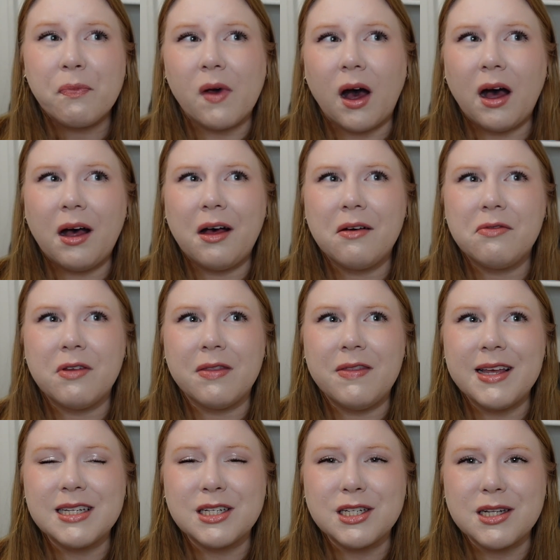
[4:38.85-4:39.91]
of
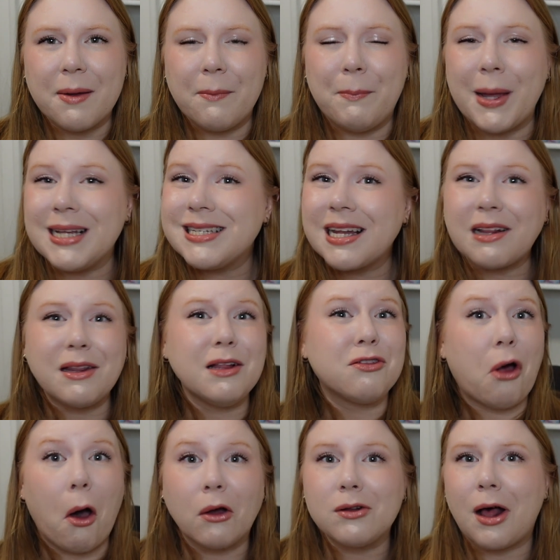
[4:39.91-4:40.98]
this basically
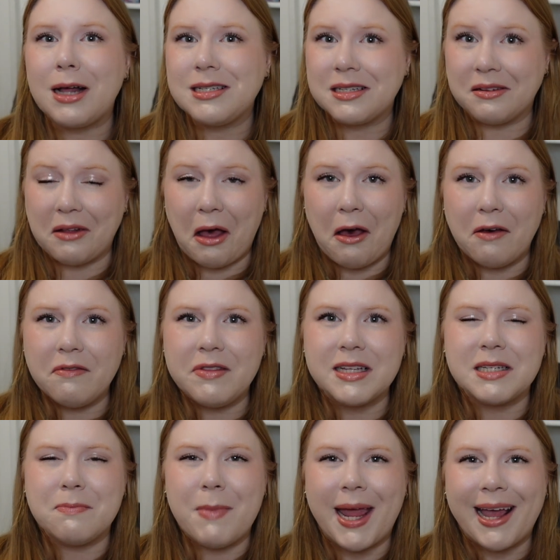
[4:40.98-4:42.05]
long lost love.
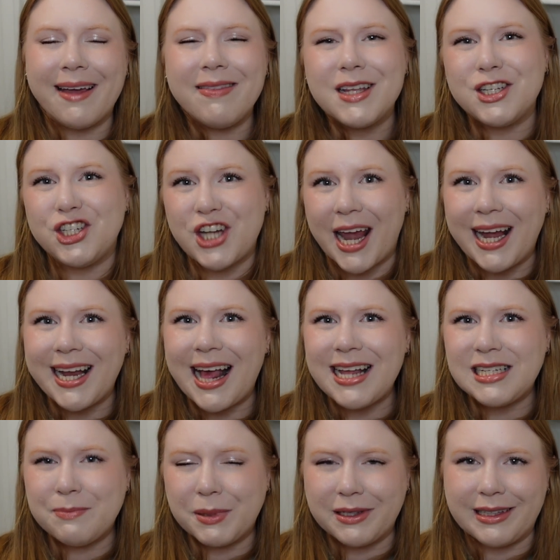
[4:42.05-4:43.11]
This man that Jane
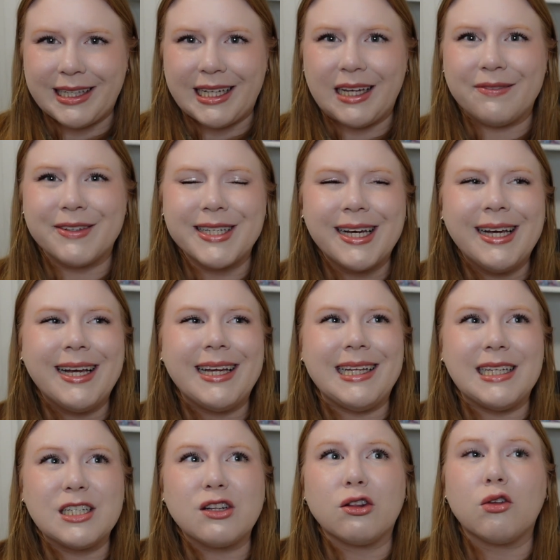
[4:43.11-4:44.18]
has believed
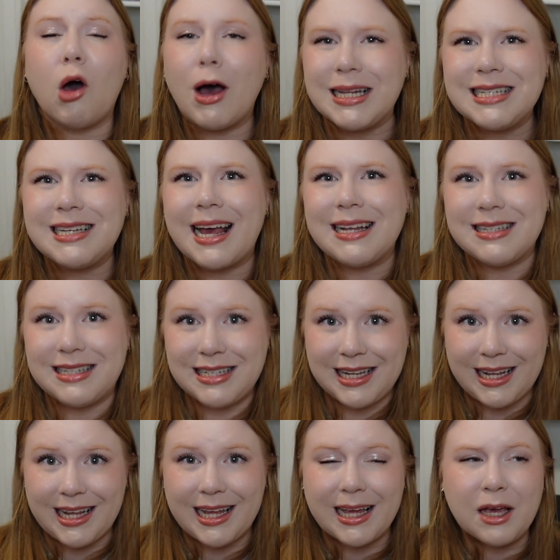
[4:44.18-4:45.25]
is lost at
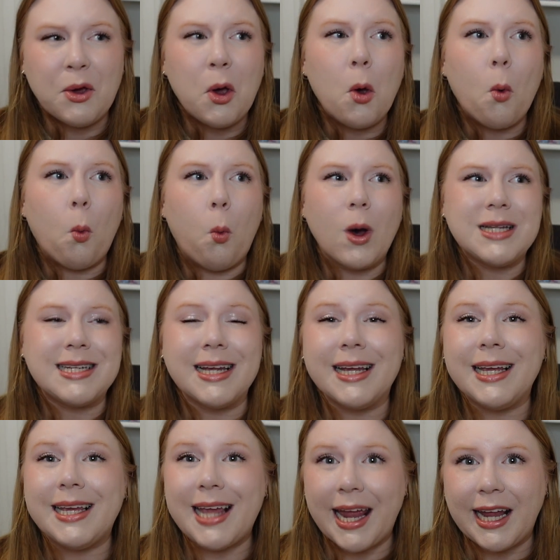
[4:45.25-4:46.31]
sea, was
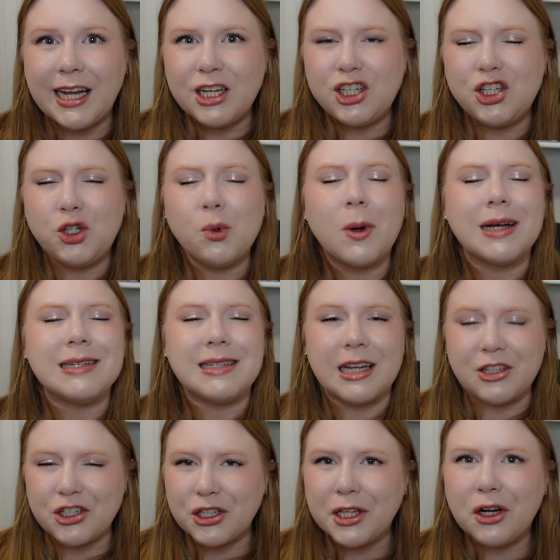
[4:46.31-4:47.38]
engaged to
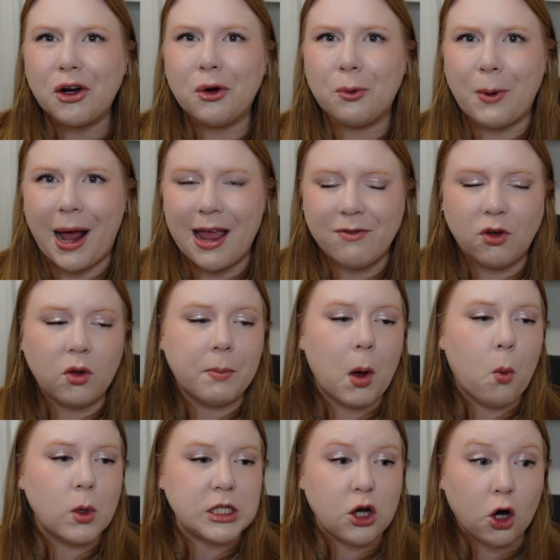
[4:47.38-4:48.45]
essentially her rival, but
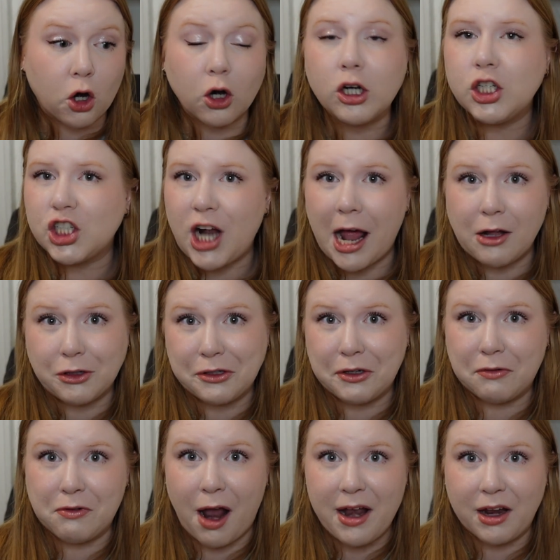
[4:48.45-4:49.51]
was her childhood
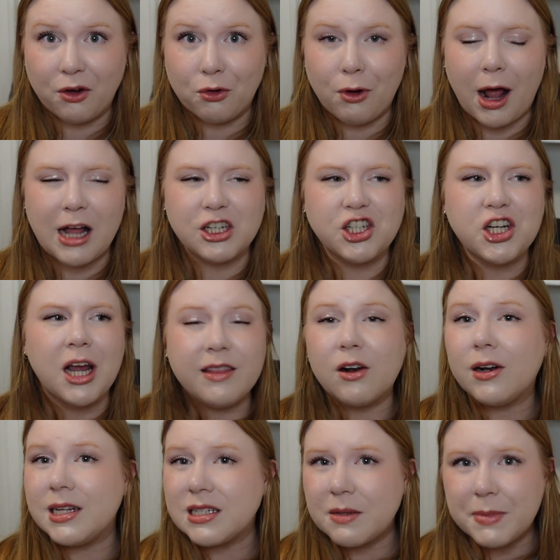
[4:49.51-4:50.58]
friend and crush.
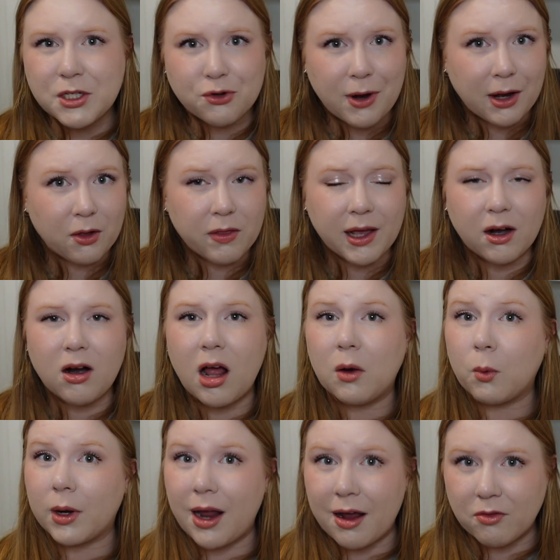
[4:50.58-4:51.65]
There is a betrayal there on
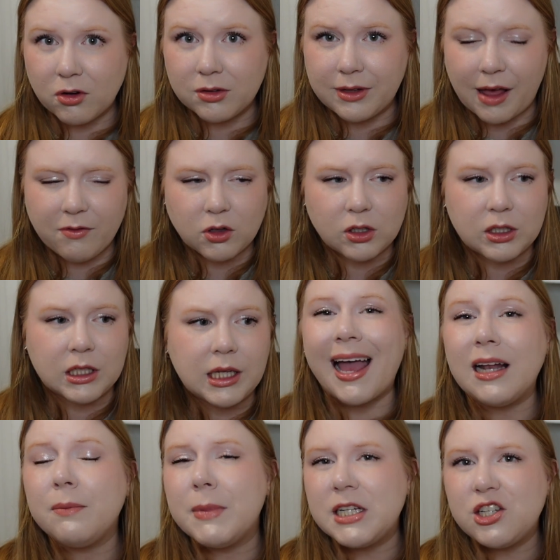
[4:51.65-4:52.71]
whatever level.
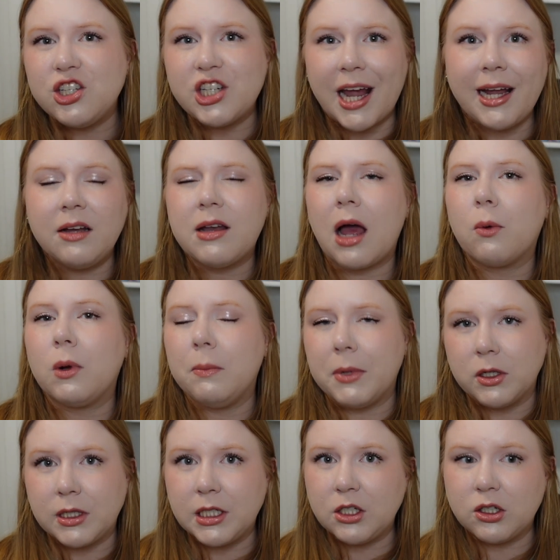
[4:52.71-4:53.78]
And amidst Jane now
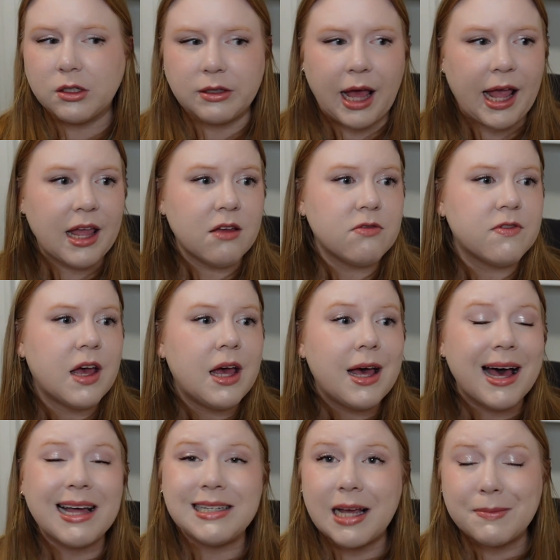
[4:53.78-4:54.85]
rebuilding her life,
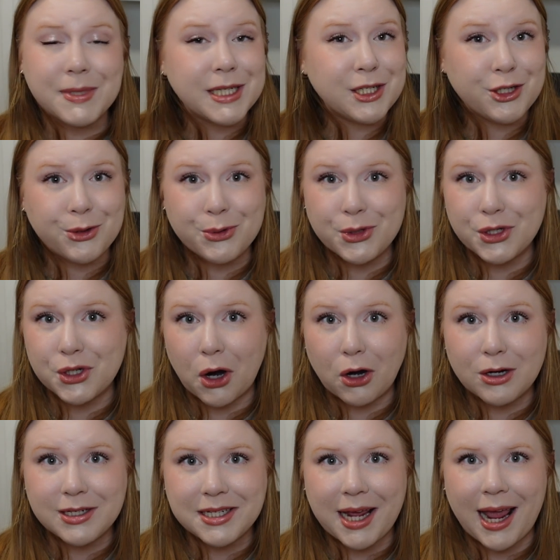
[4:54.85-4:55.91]
attempting to
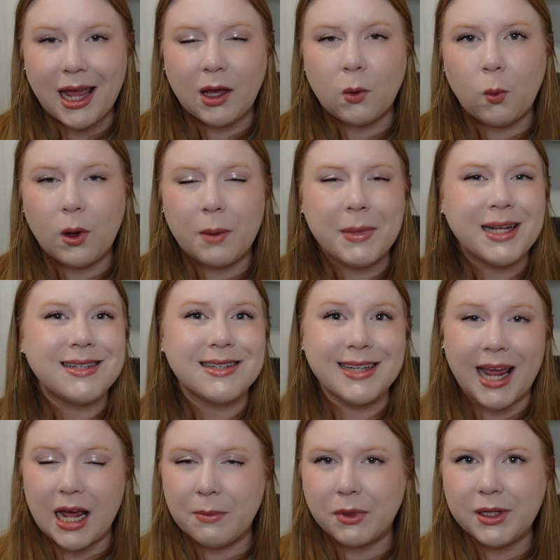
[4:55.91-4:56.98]
start a women's
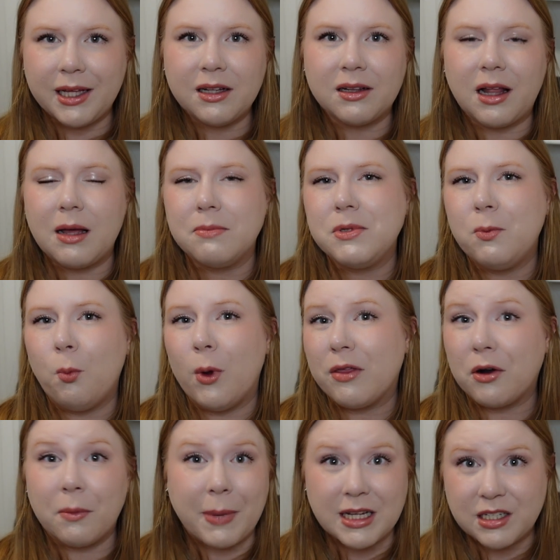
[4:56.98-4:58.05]
gambling club with
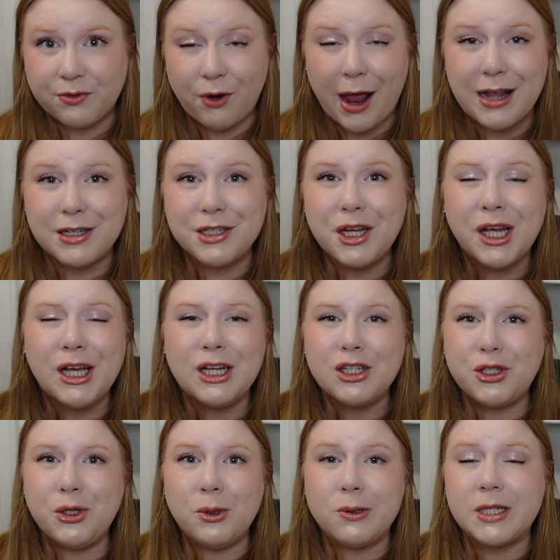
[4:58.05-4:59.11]
her best friend
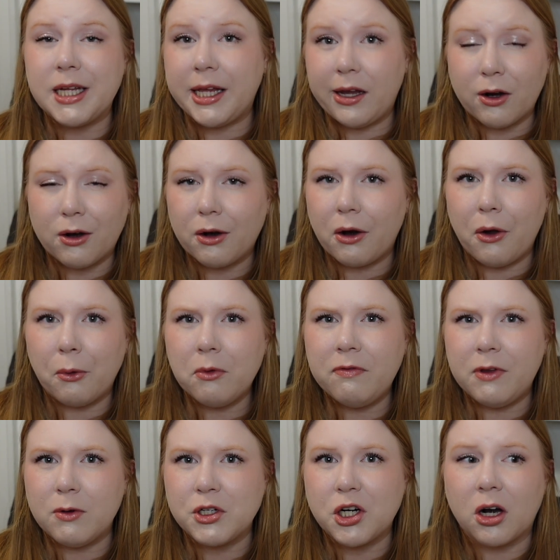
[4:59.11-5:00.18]
to secure her own
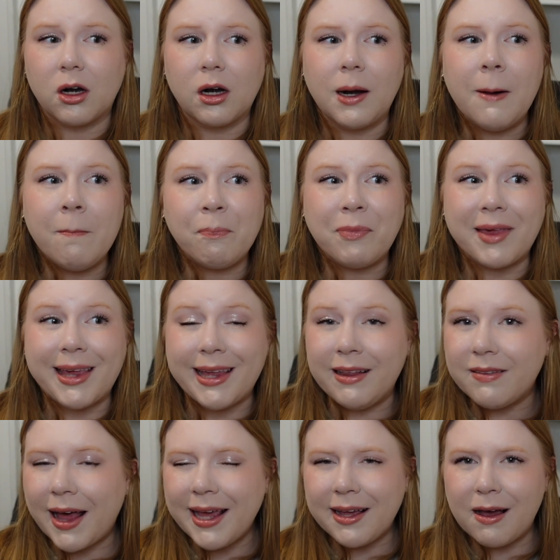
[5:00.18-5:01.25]
future,
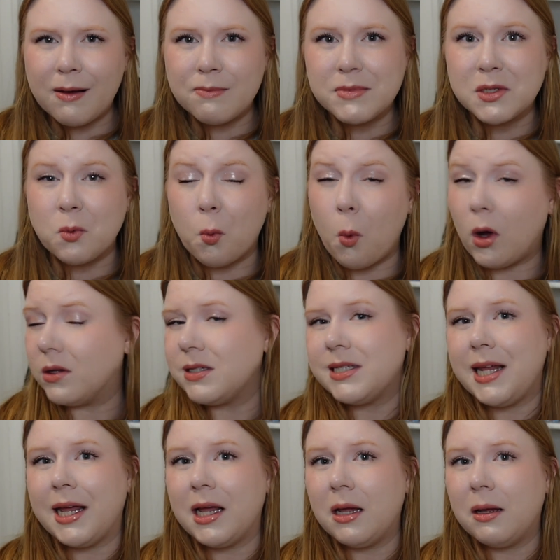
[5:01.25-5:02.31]
Eli comes
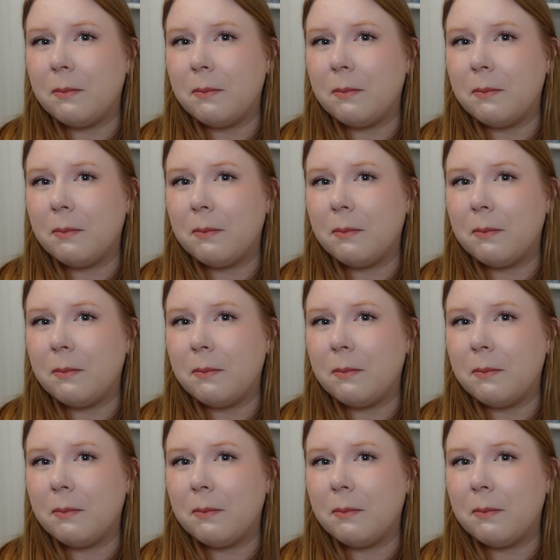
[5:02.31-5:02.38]
waltzing